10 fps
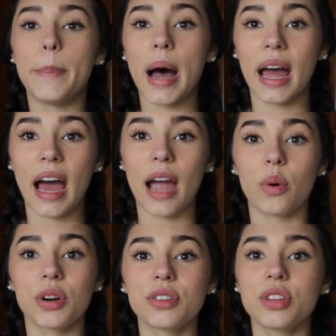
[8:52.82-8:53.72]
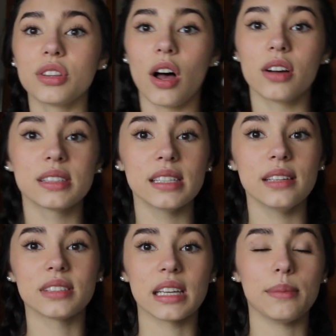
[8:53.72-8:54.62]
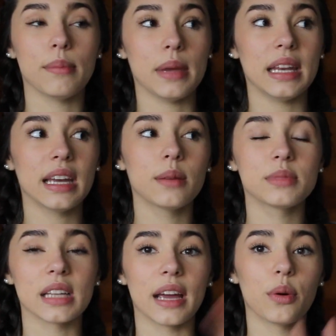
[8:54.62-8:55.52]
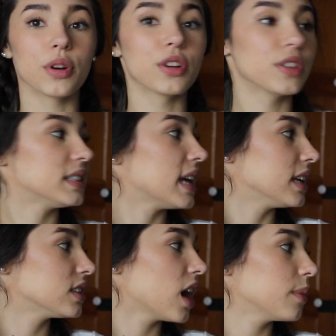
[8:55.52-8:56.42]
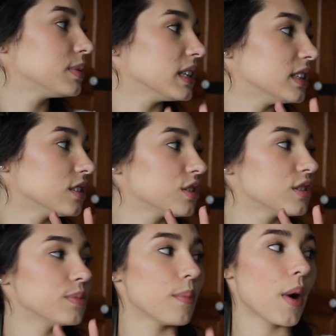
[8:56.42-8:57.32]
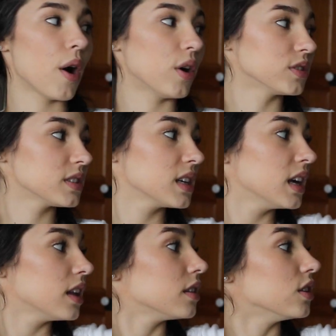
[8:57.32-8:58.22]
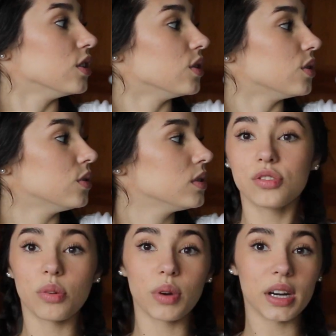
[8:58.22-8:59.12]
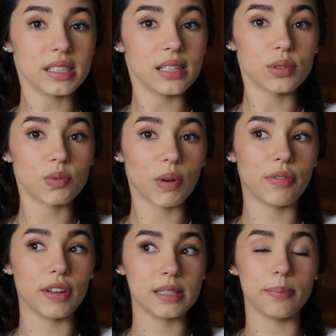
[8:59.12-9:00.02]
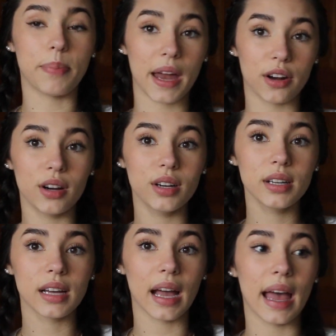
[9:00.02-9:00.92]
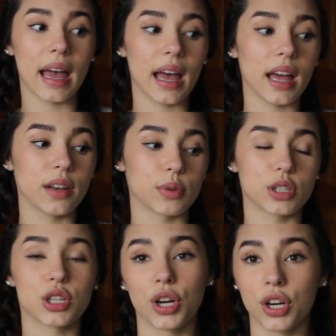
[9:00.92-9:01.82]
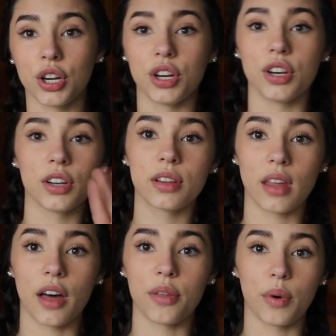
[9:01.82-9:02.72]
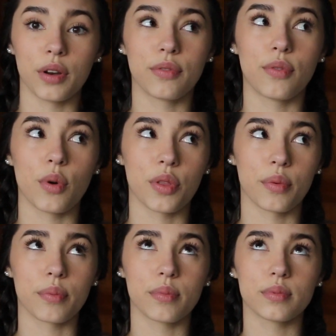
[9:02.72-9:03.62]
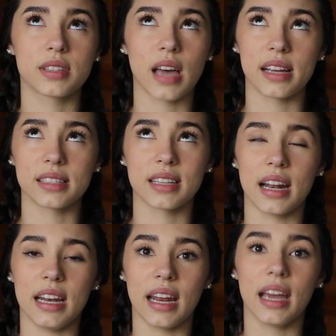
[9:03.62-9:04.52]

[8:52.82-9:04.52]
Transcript: but I ordered the long sleeves in mediums and I ordered the tank tops in smalls, Lou. So we're gonna see which one fits better and return the other one for the size that I need